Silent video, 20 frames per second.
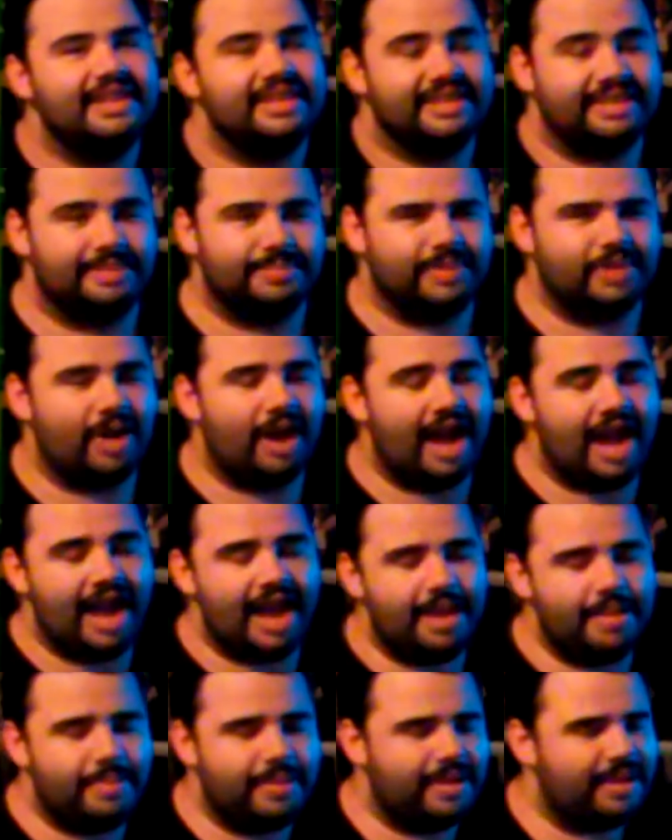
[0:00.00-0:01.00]

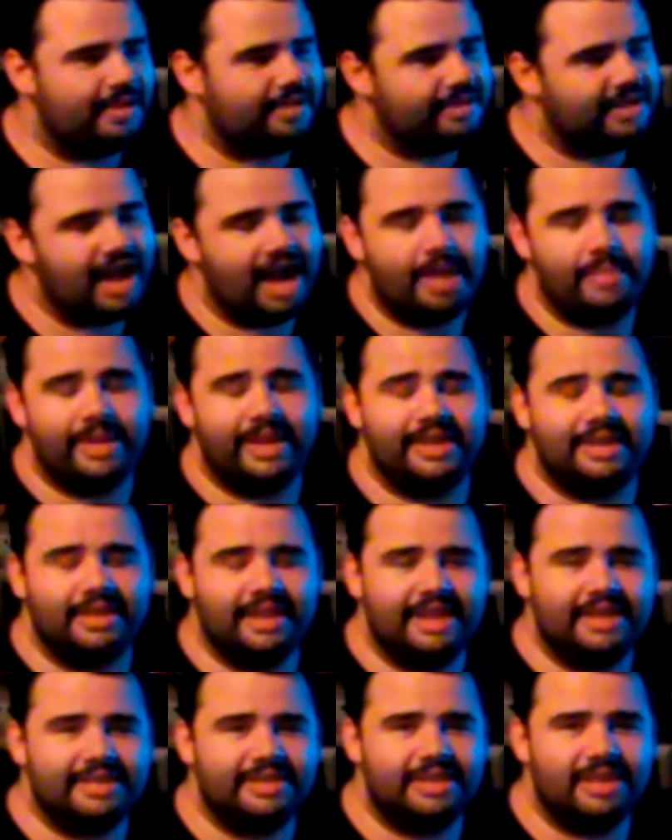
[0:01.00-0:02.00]
Subscribe, comment,
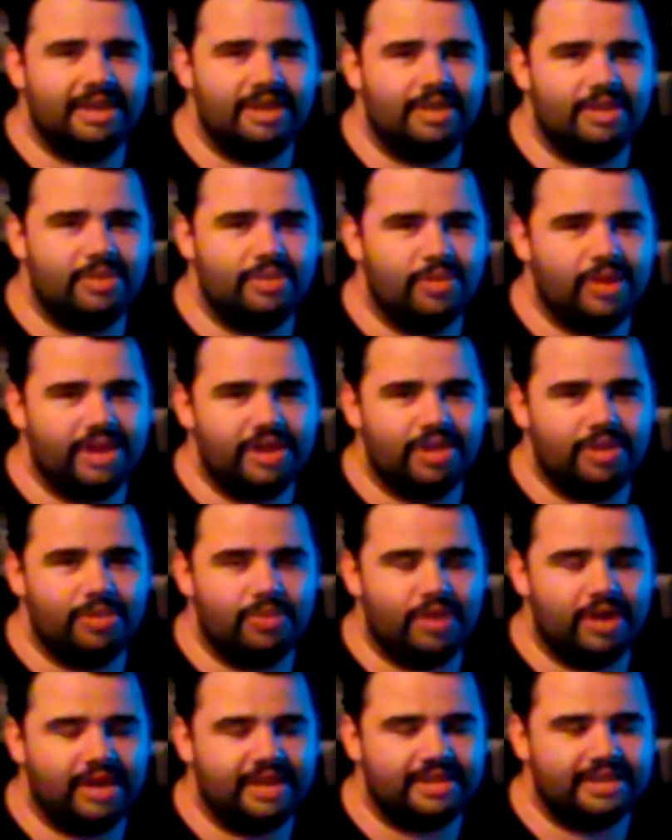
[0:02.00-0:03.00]
let us know what
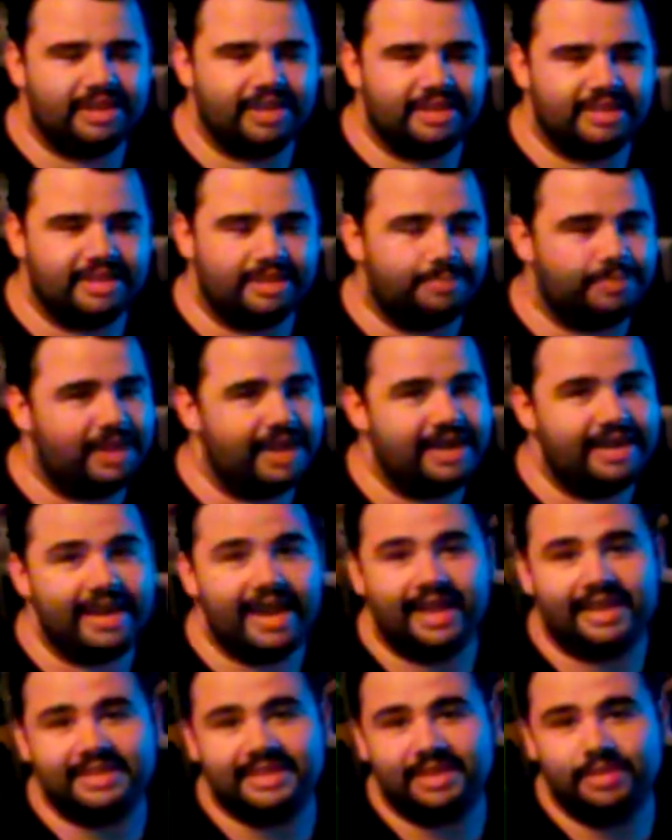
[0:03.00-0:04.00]
you want us to play
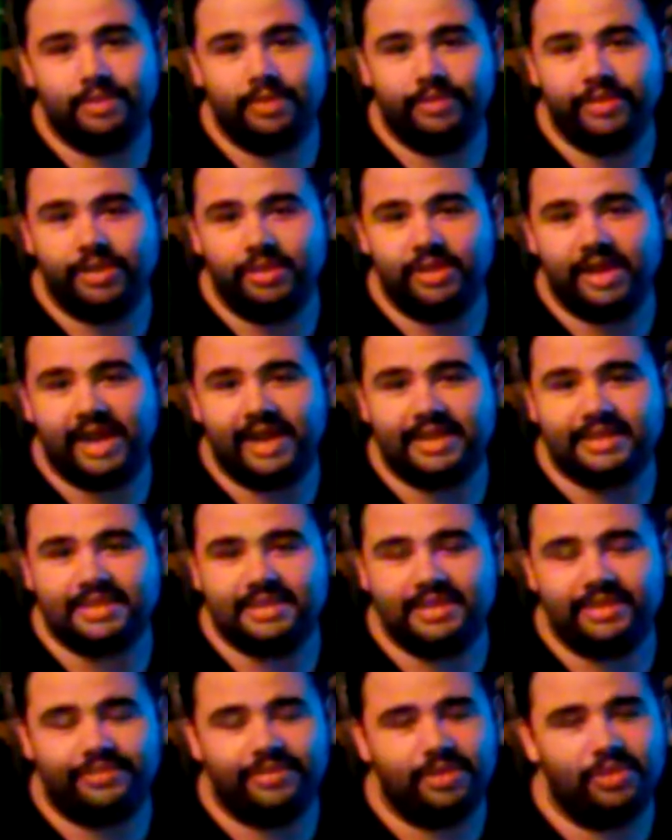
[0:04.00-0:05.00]
next and review
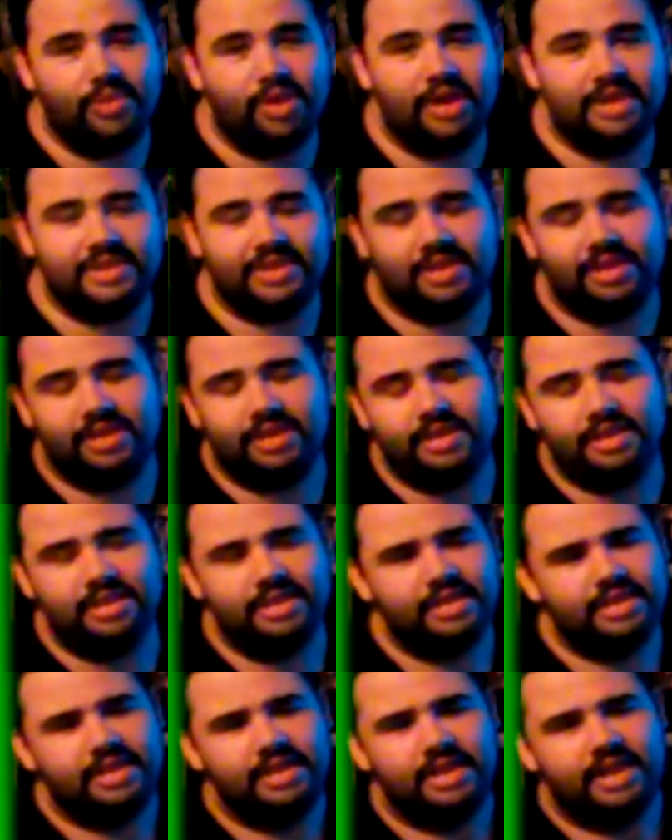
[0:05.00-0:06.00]
next, if you want our
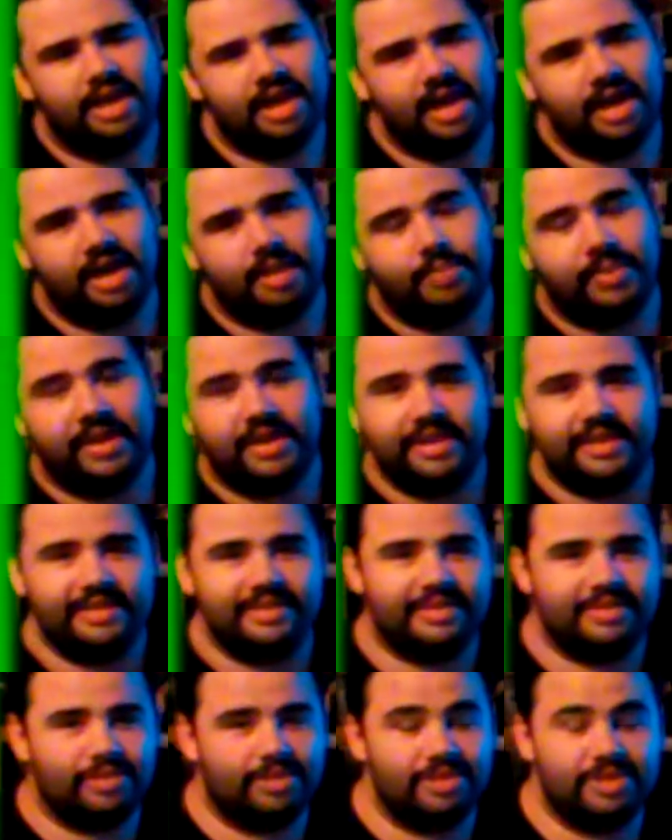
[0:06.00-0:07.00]

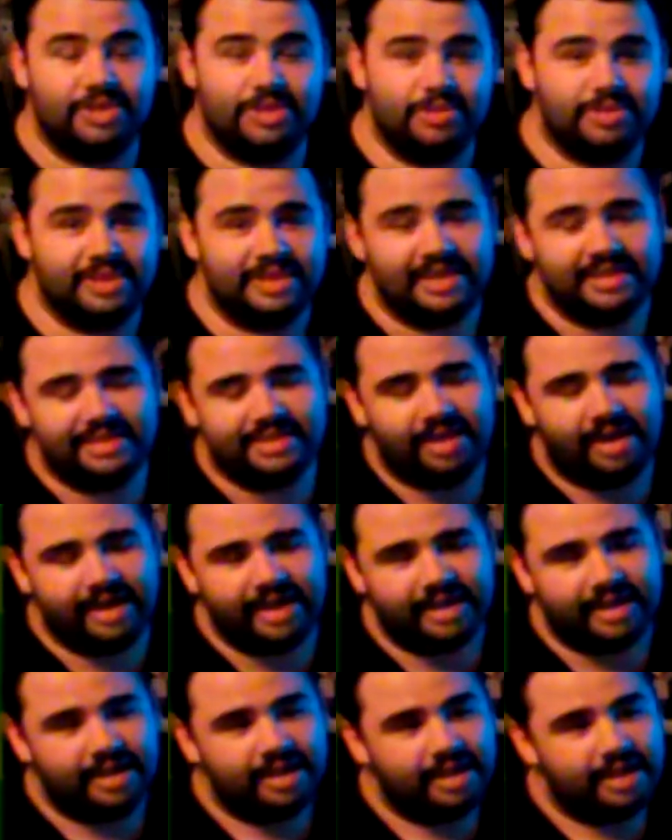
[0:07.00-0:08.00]
opinions or 2 cents on
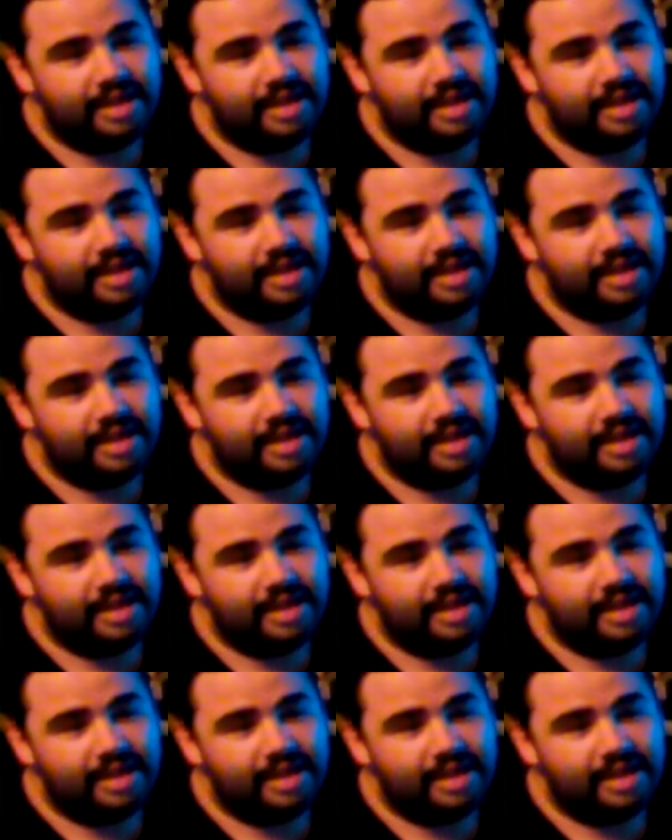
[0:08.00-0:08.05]
it,